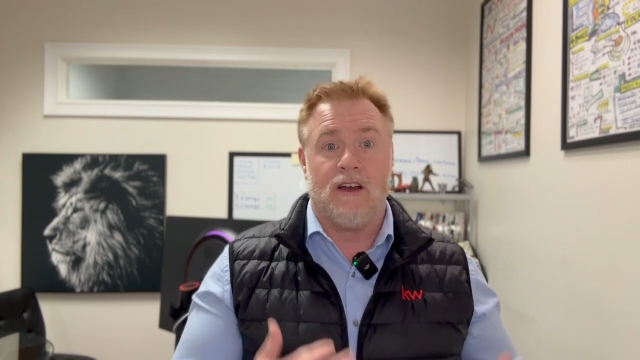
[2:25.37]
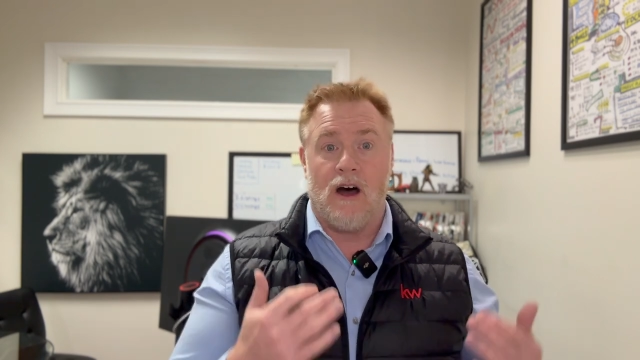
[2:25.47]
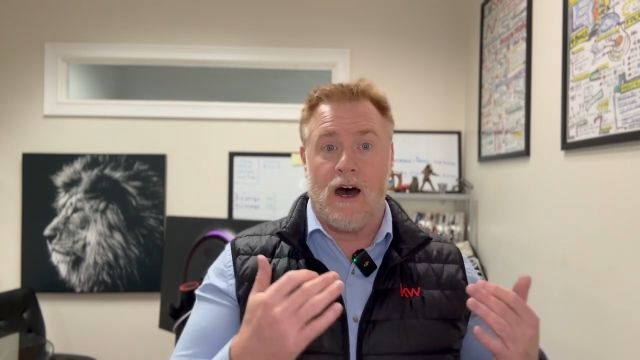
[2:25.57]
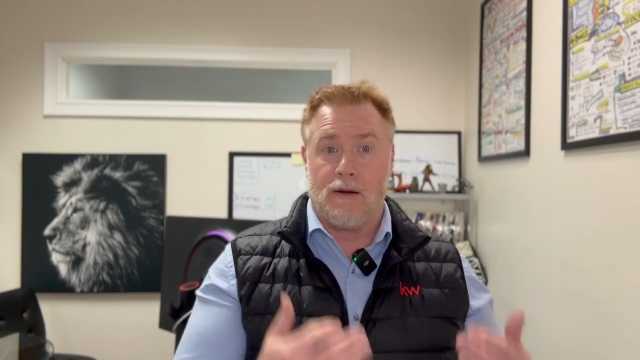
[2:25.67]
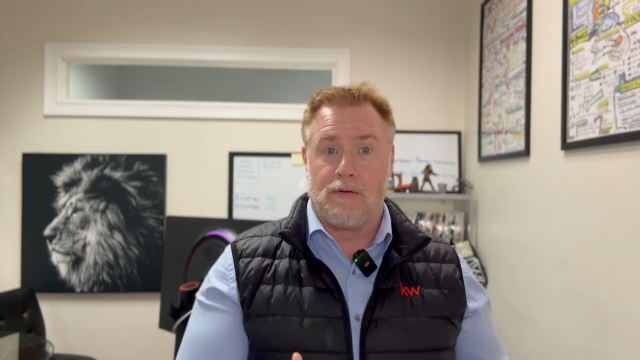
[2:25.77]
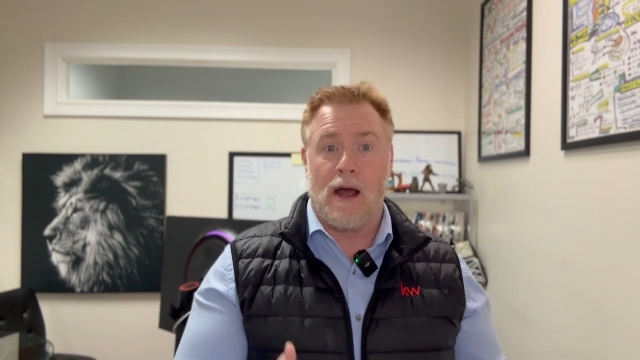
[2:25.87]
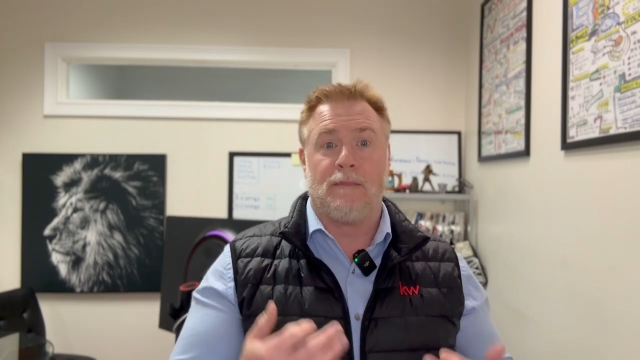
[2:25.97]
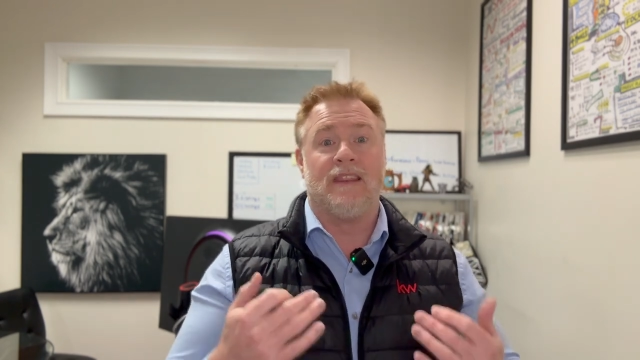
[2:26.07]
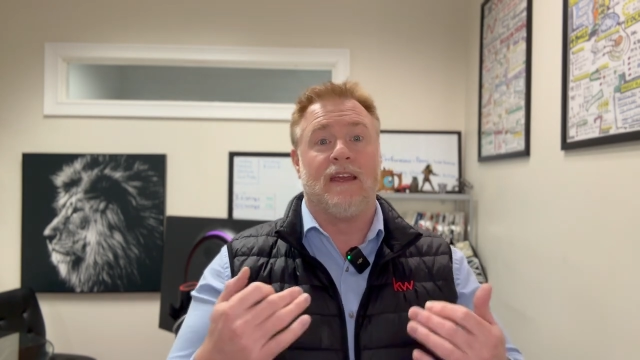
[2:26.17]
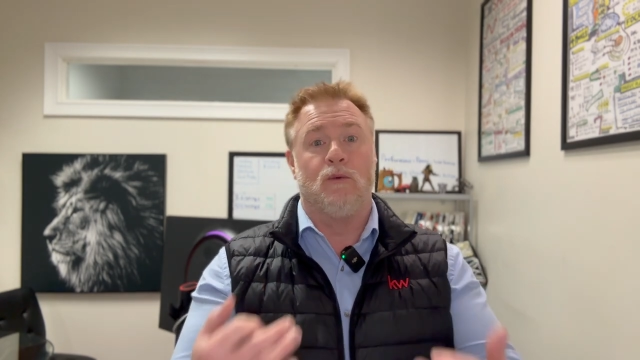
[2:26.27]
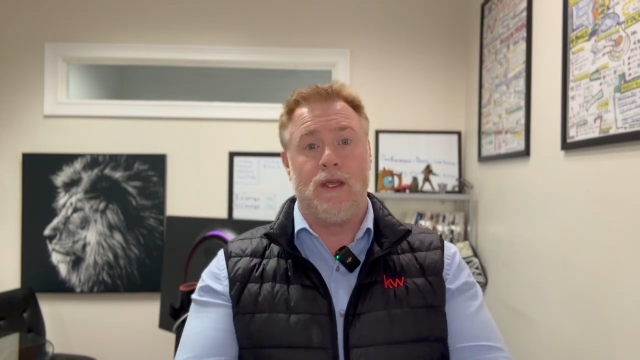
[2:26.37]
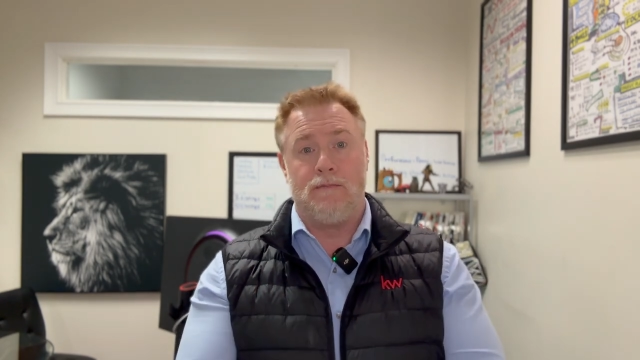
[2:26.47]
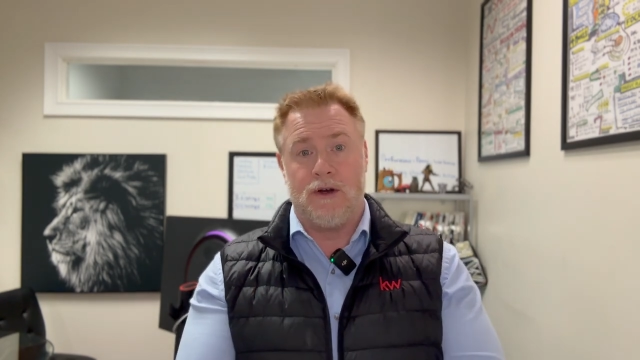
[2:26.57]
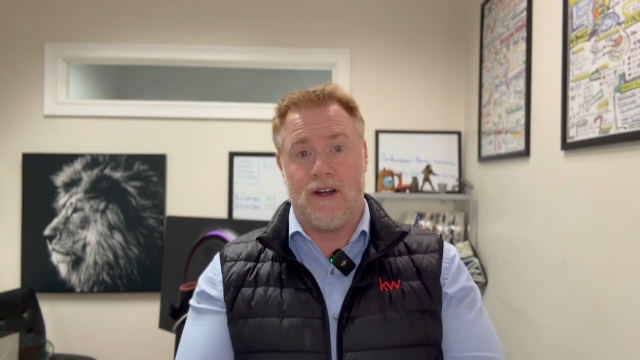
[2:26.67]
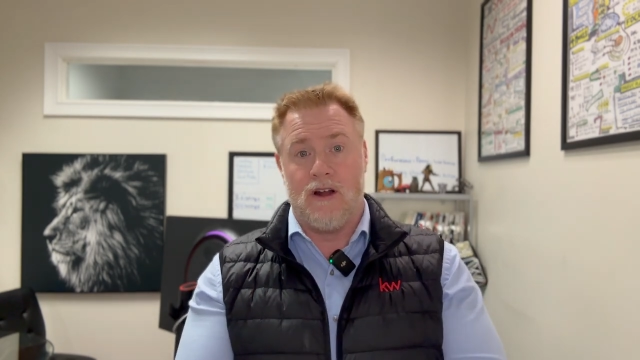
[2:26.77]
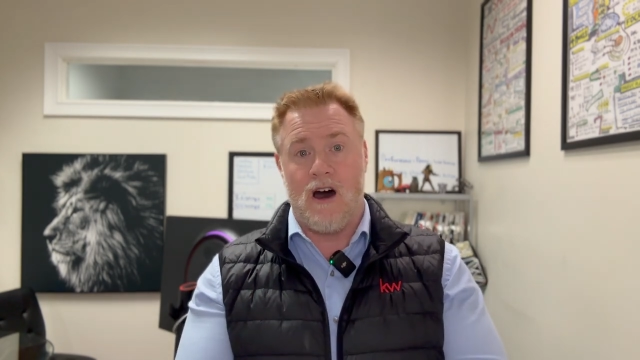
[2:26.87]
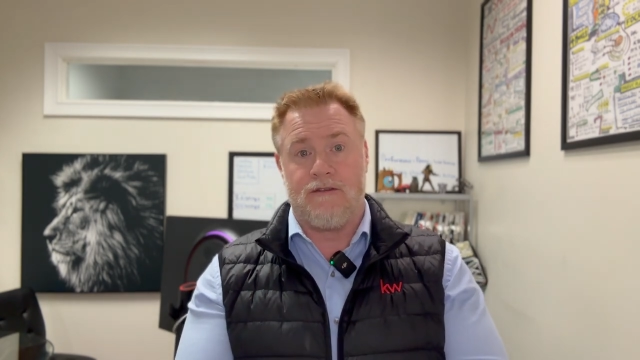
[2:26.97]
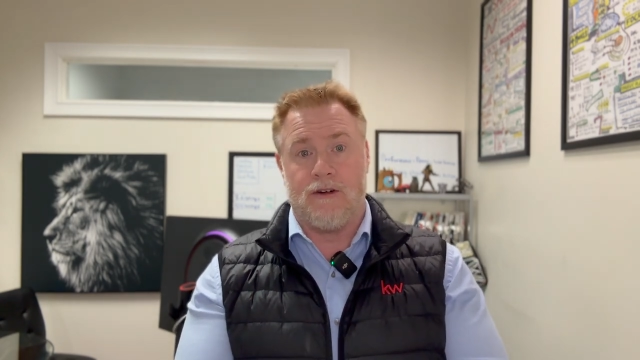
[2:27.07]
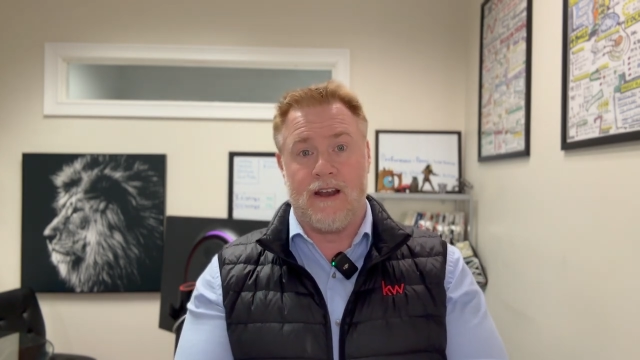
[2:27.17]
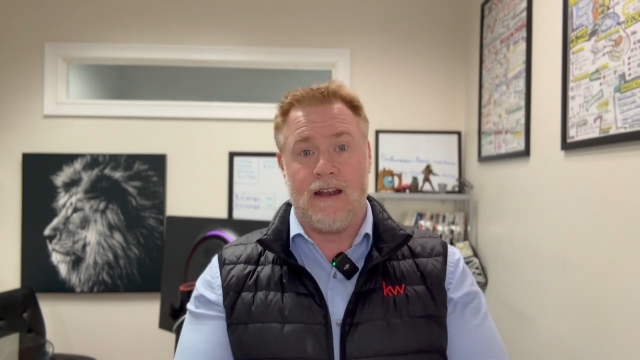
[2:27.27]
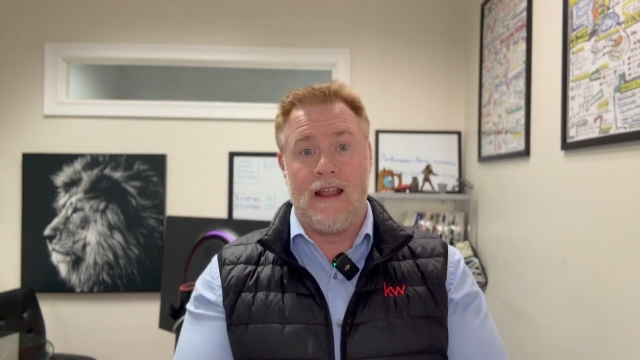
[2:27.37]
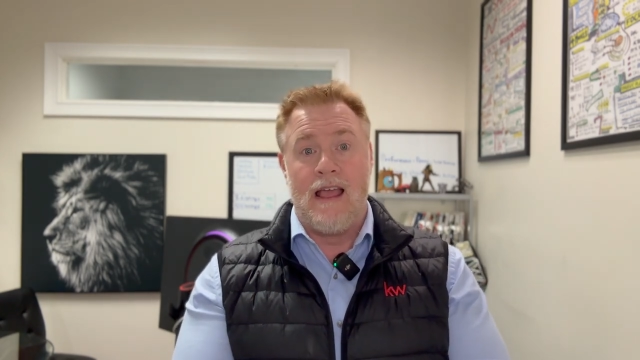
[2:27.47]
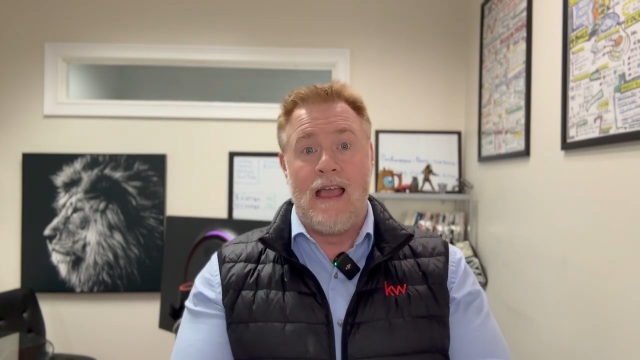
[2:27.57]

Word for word: on a property that we put an offer in.